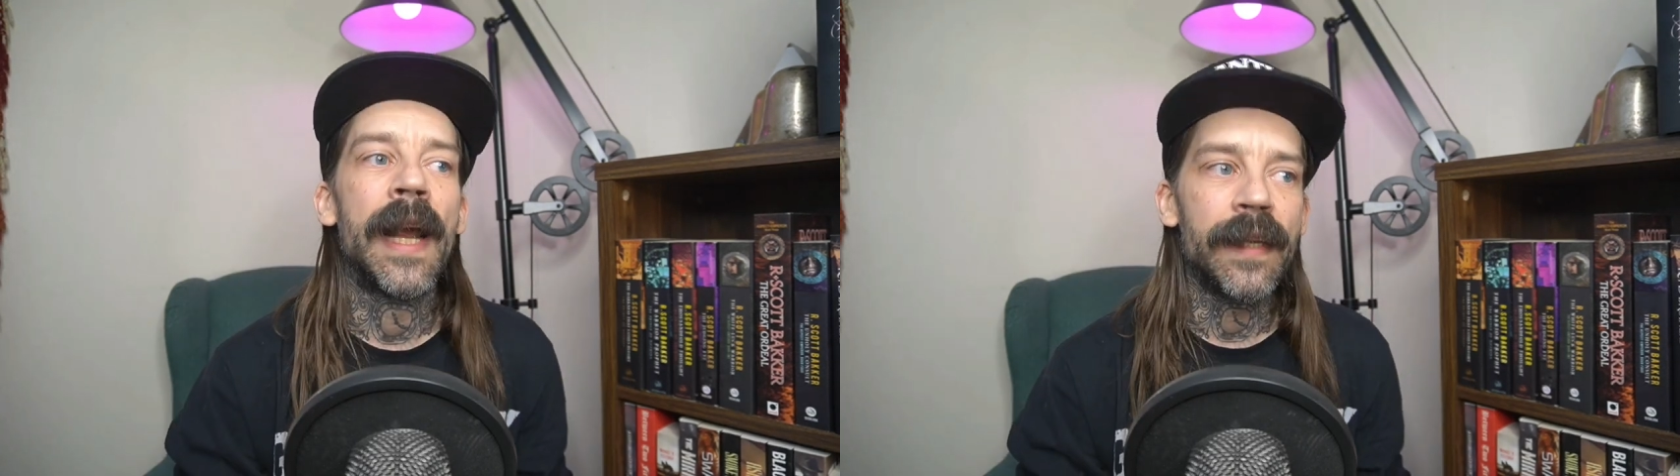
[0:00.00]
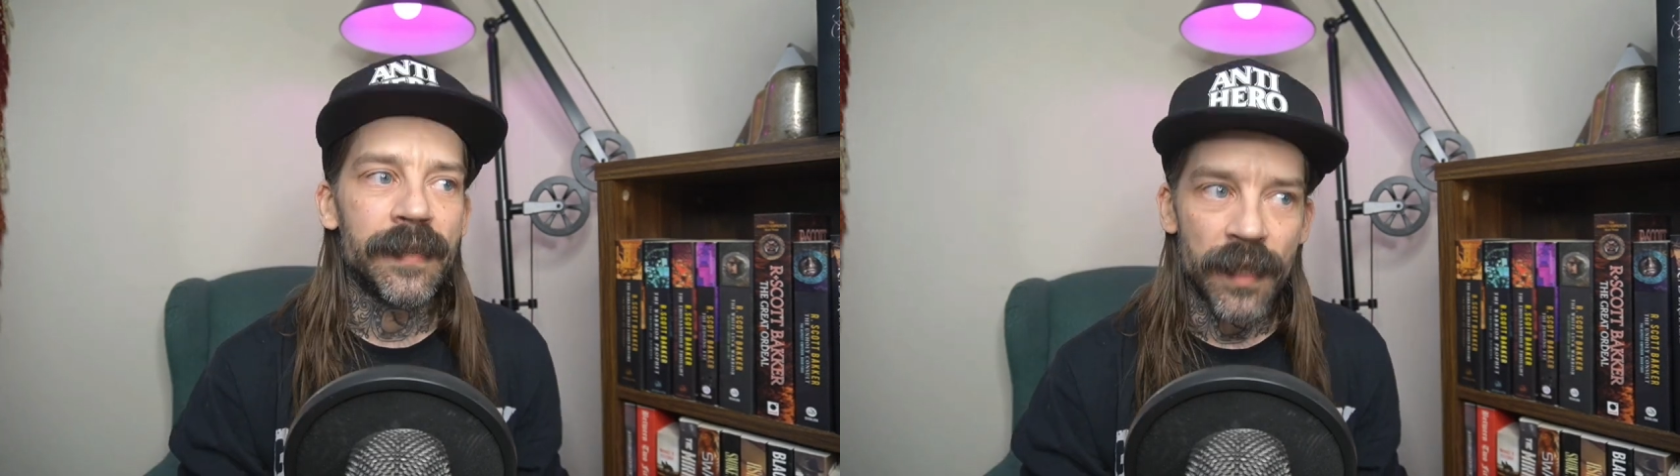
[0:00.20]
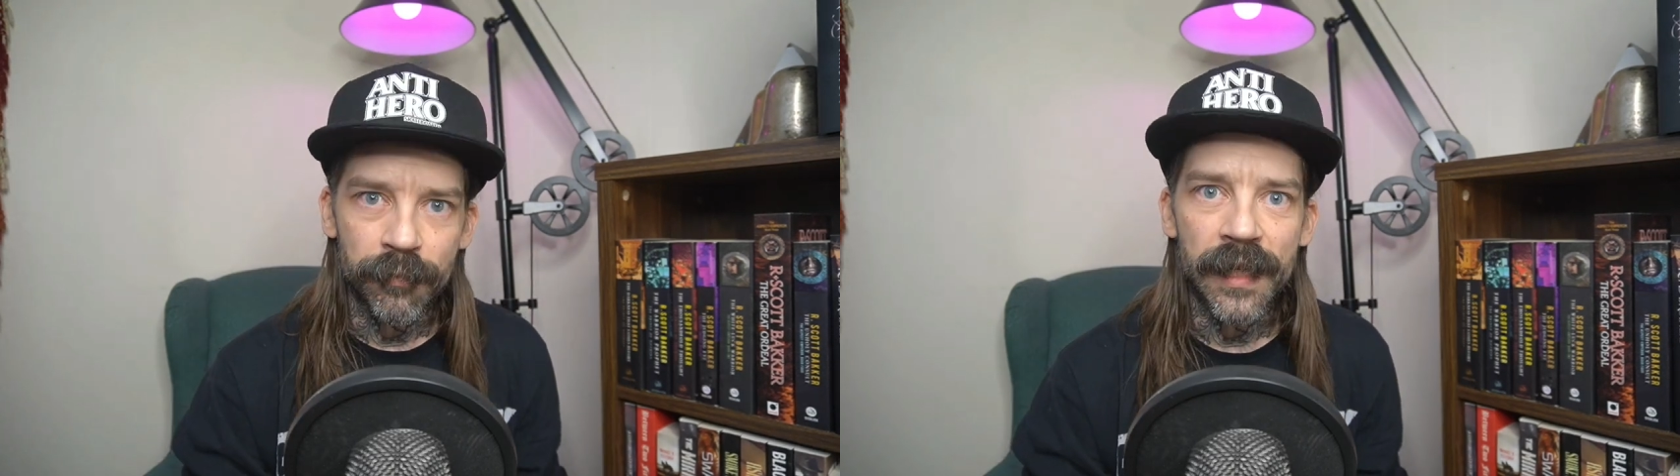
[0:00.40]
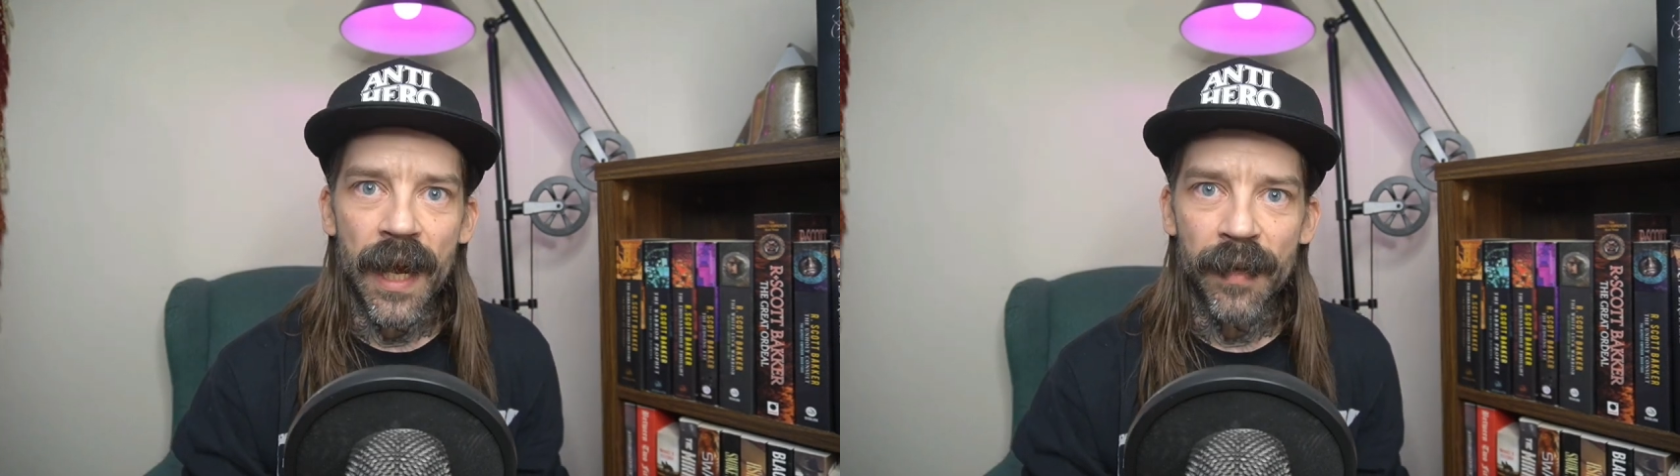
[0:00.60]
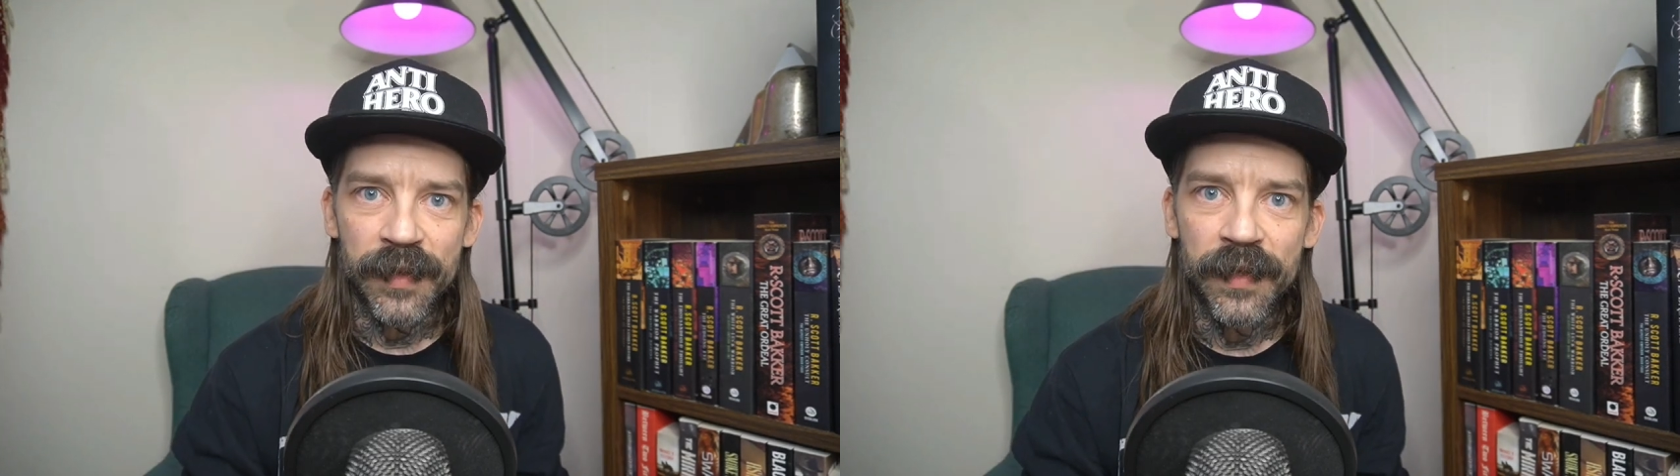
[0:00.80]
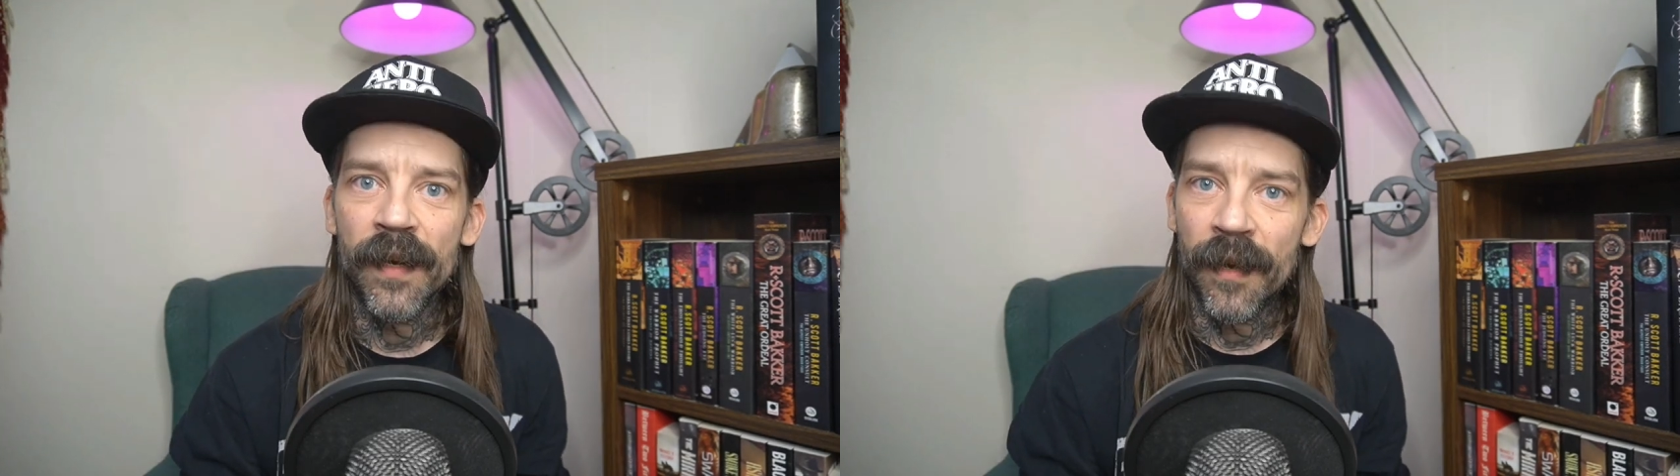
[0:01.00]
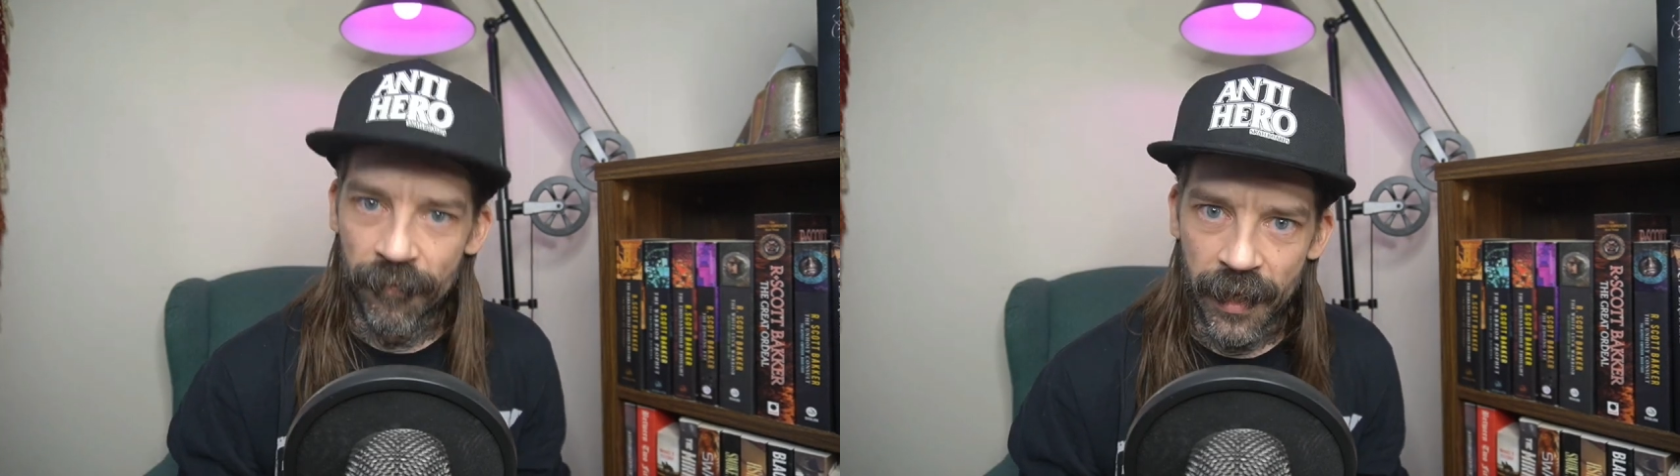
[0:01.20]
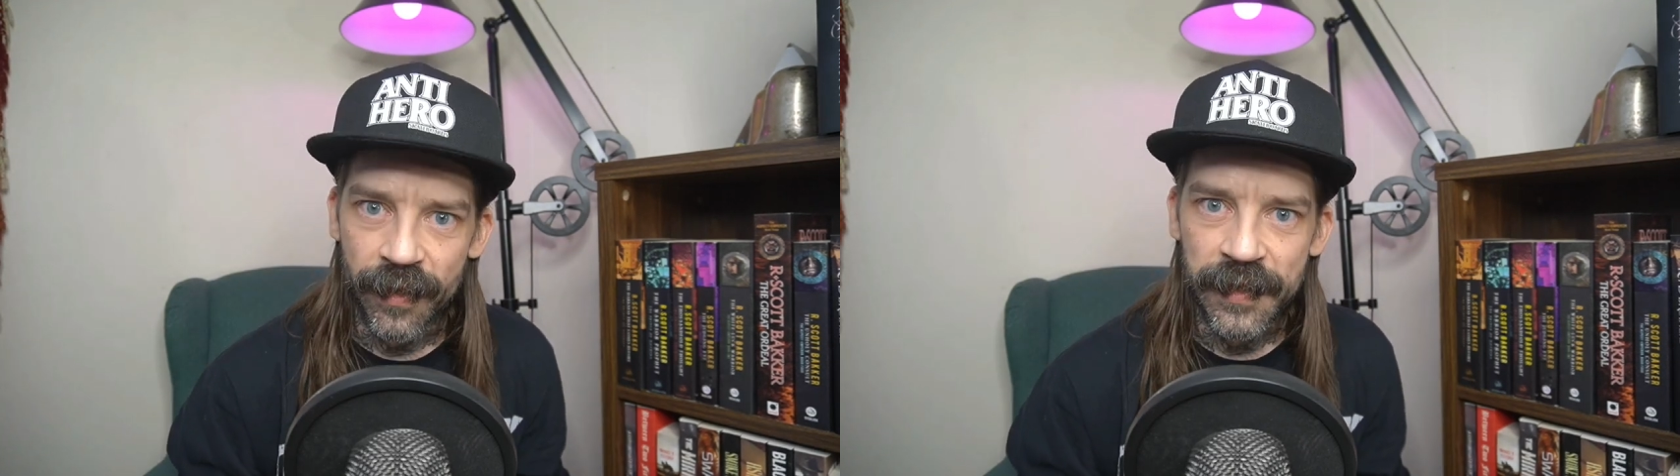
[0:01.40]
and it's sometimes
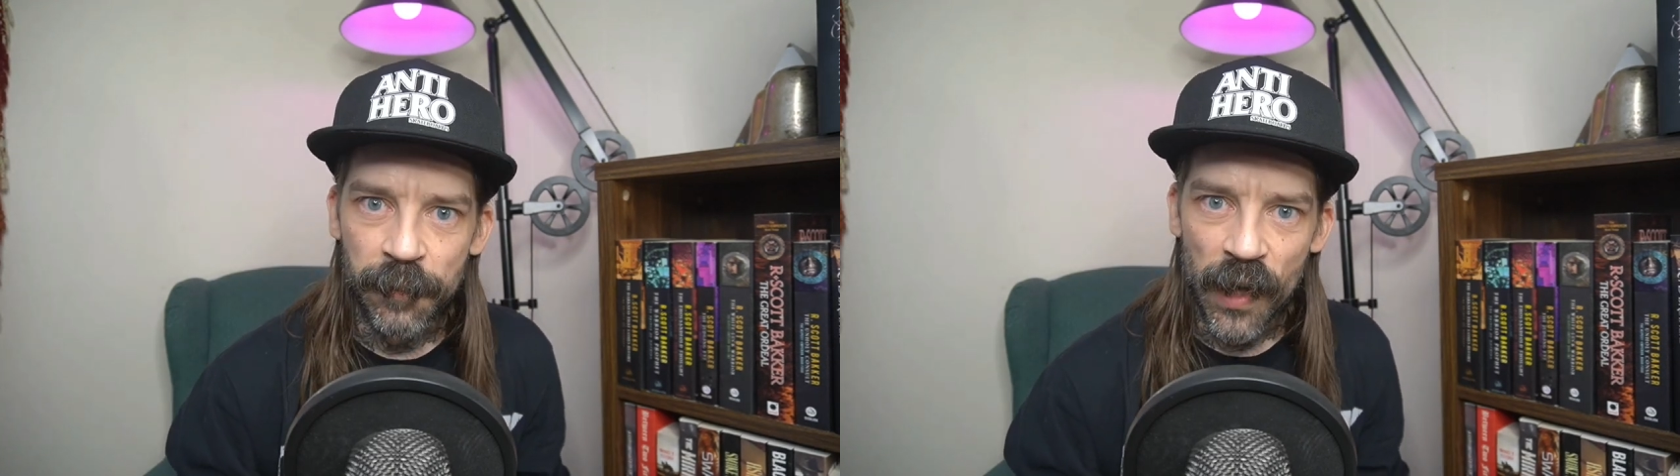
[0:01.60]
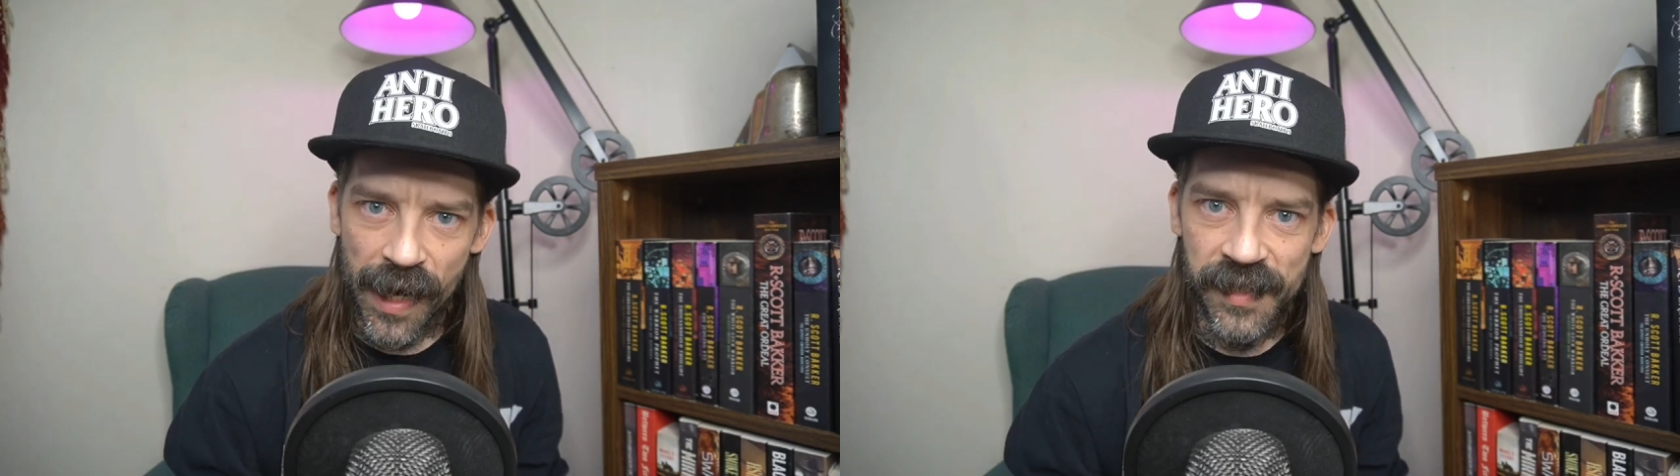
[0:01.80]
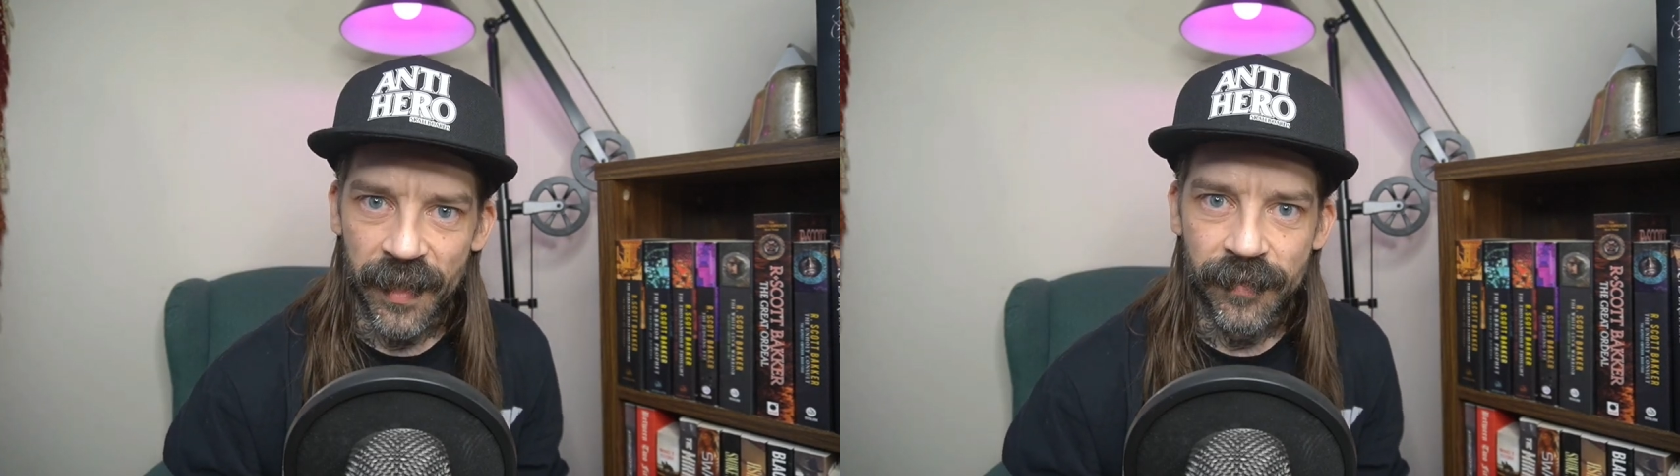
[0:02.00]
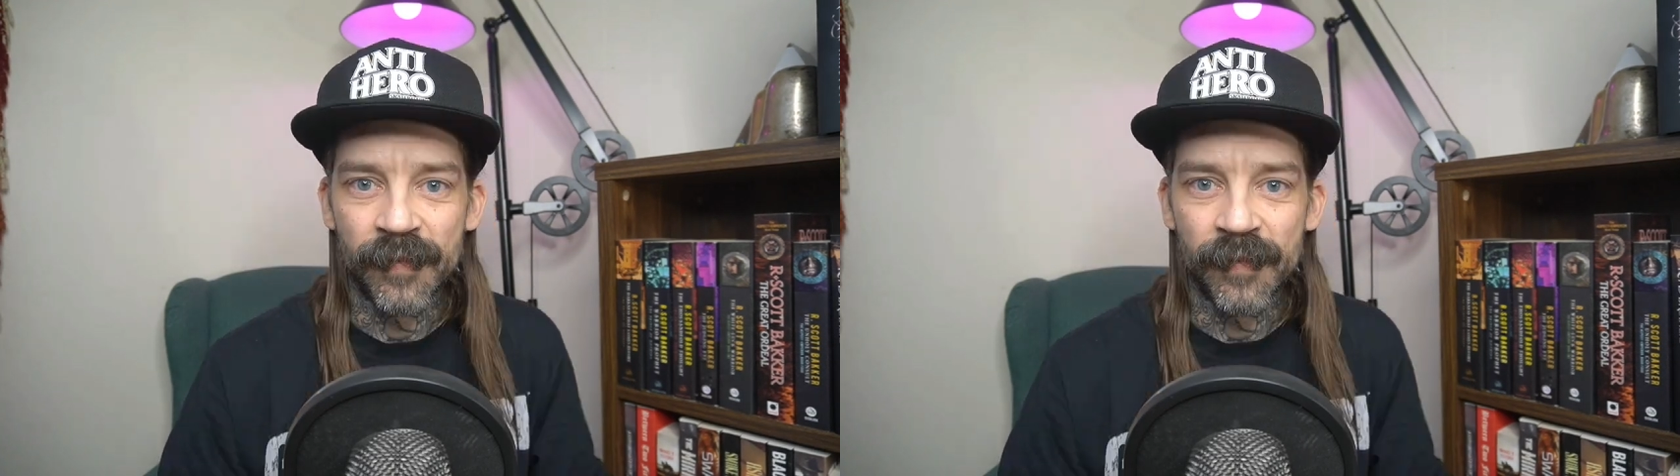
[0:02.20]
very surprising.